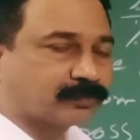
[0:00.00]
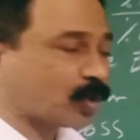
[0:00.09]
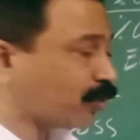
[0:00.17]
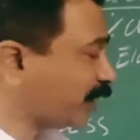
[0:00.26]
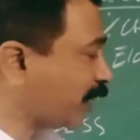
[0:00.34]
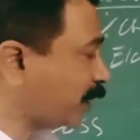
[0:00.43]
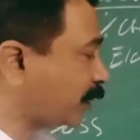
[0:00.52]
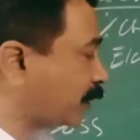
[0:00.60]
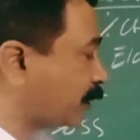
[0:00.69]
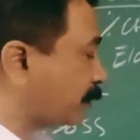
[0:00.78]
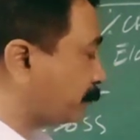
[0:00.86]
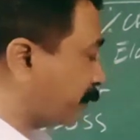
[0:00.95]
Okay,
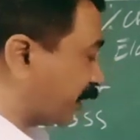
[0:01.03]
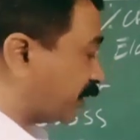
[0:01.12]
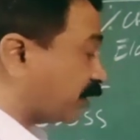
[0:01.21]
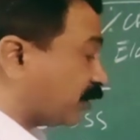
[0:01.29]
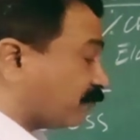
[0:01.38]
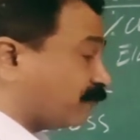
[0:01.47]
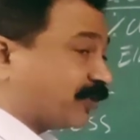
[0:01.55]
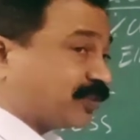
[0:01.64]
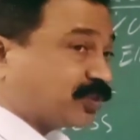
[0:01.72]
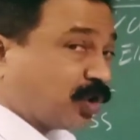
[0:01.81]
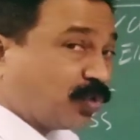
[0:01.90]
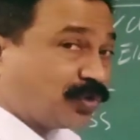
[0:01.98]
but
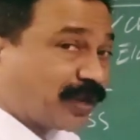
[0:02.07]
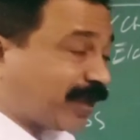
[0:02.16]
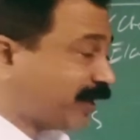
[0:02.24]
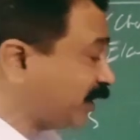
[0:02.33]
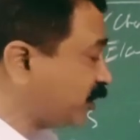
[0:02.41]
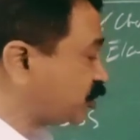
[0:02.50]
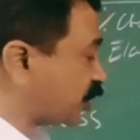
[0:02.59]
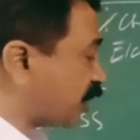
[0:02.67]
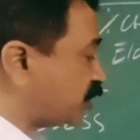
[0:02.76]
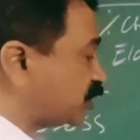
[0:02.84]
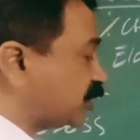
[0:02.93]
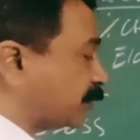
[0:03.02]
without any
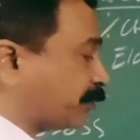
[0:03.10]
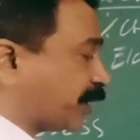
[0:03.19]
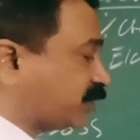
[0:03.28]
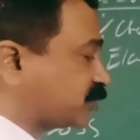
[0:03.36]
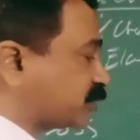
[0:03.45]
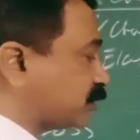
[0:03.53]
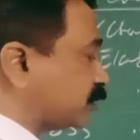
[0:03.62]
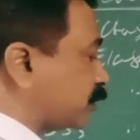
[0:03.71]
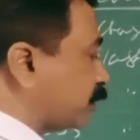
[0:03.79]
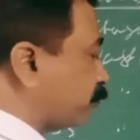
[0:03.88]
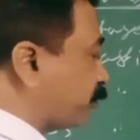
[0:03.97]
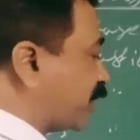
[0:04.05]
change in the price
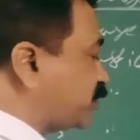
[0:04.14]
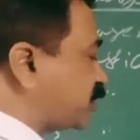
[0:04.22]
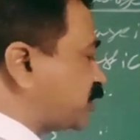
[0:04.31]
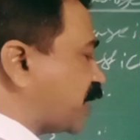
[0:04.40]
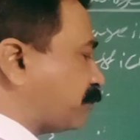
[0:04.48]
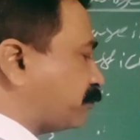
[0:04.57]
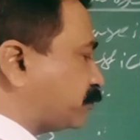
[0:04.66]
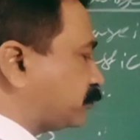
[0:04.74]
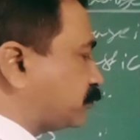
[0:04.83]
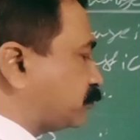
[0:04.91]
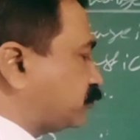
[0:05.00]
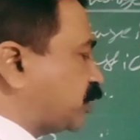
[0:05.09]
is same,
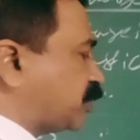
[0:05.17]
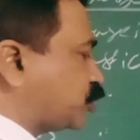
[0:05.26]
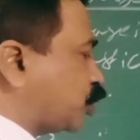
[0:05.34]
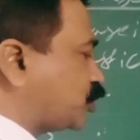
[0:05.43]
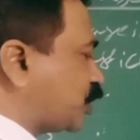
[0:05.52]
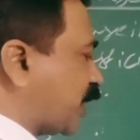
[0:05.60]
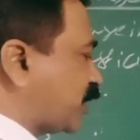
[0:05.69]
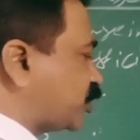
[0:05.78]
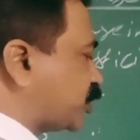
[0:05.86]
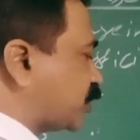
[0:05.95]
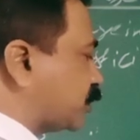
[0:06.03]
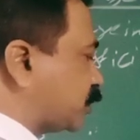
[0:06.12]
there is no
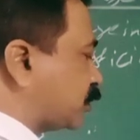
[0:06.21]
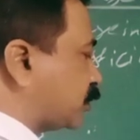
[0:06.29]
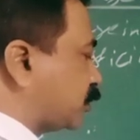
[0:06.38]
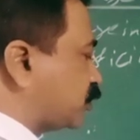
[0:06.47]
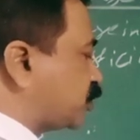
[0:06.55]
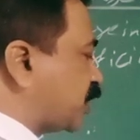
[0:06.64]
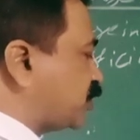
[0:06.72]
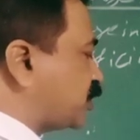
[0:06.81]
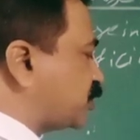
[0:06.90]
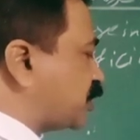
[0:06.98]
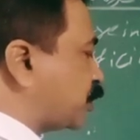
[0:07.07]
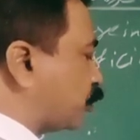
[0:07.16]
change is
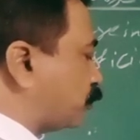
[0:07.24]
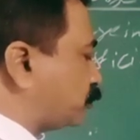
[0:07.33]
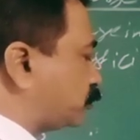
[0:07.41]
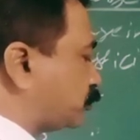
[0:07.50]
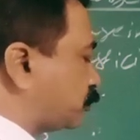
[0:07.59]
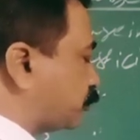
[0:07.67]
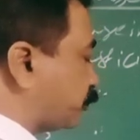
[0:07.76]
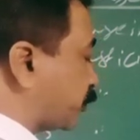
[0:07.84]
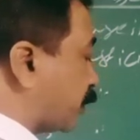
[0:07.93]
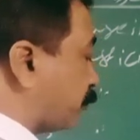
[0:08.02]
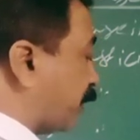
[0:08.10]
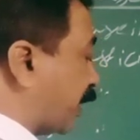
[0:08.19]
0,
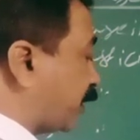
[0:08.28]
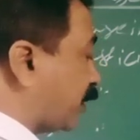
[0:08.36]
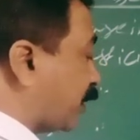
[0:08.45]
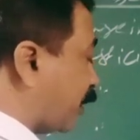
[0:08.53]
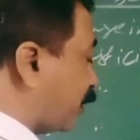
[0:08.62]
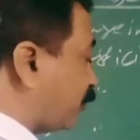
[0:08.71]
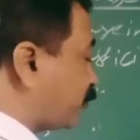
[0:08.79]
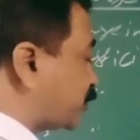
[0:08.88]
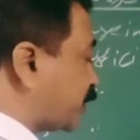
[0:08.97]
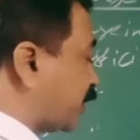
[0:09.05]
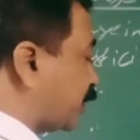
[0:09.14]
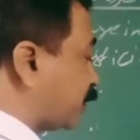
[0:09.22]
but all of a
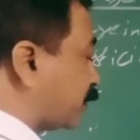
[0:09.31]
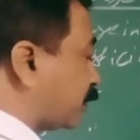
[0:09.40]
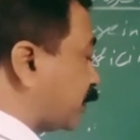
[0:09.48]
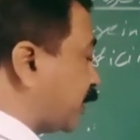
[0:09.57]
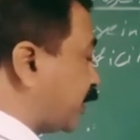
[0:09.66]
sudden it